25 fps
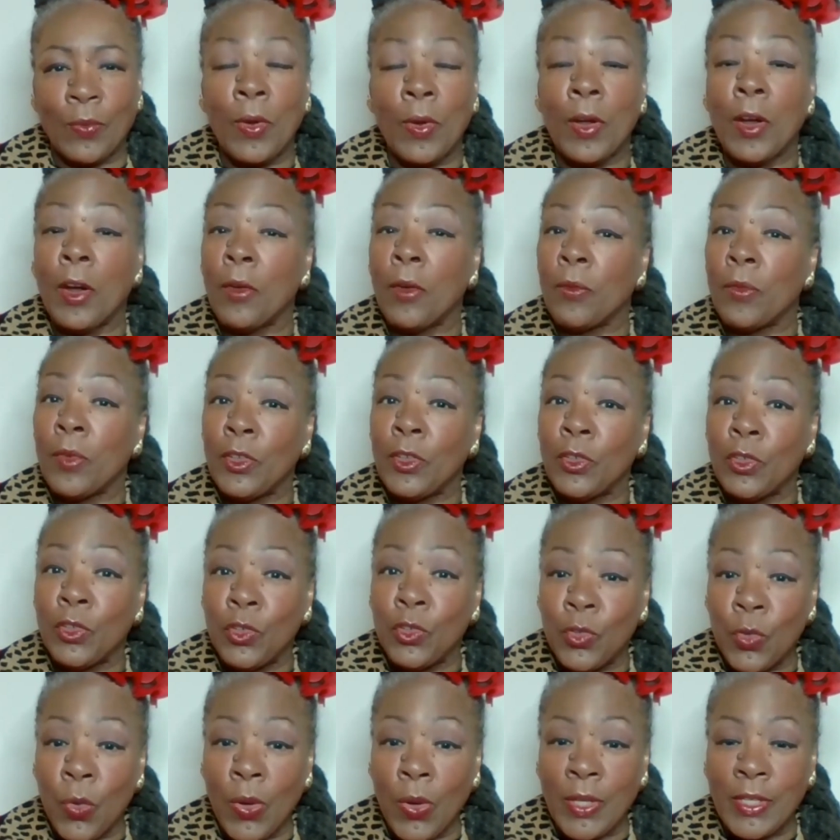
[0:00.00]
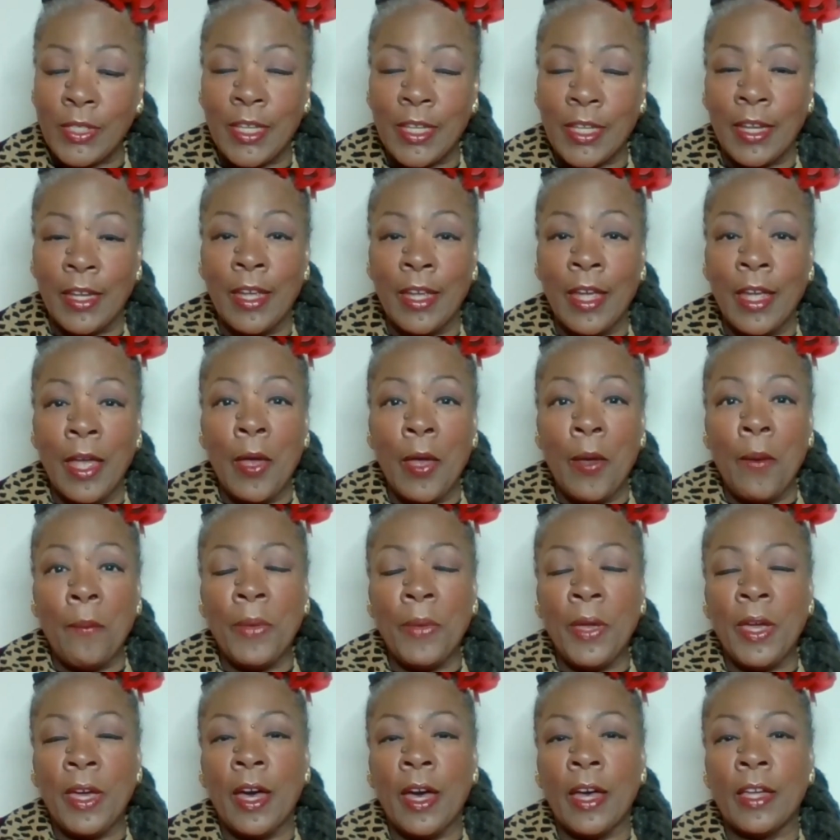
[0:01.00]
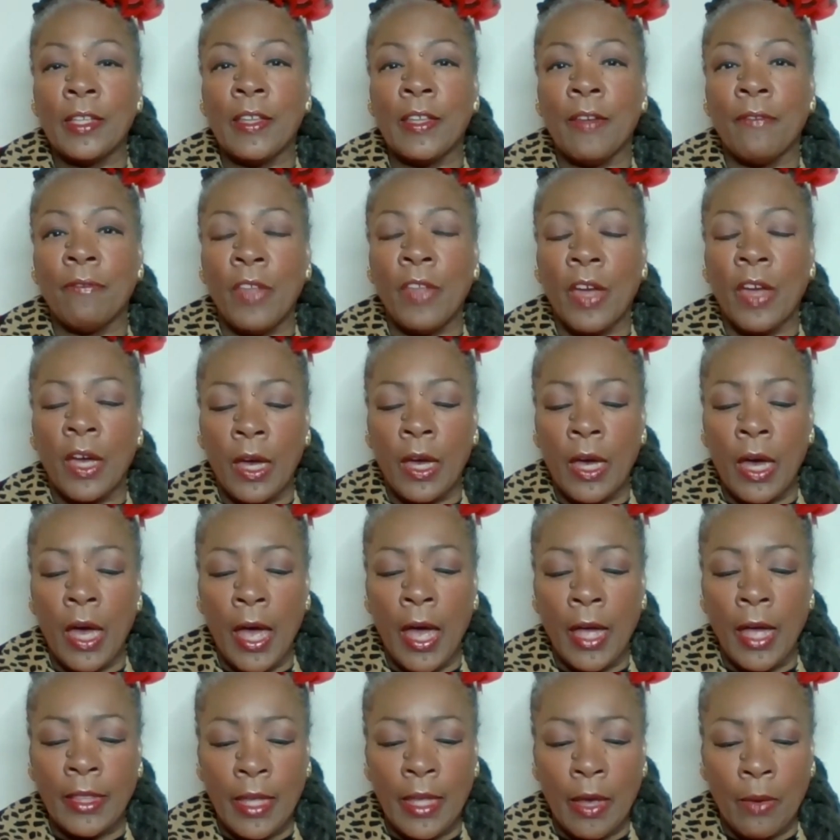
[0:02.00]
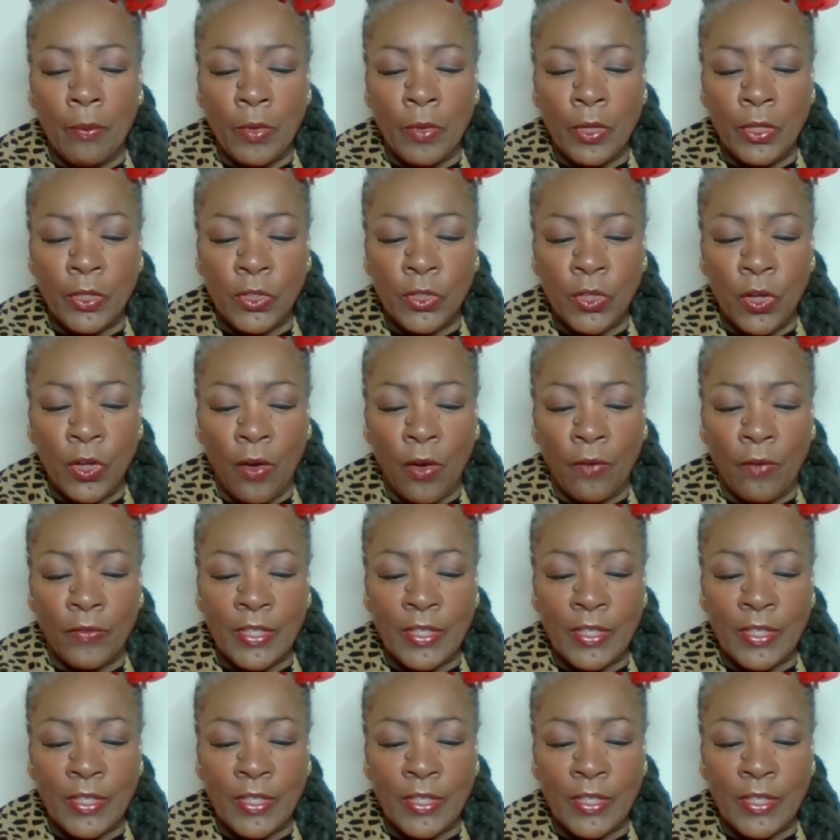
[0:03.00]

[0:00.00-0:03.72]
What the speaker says: We are rejoicing because of the God that we serve.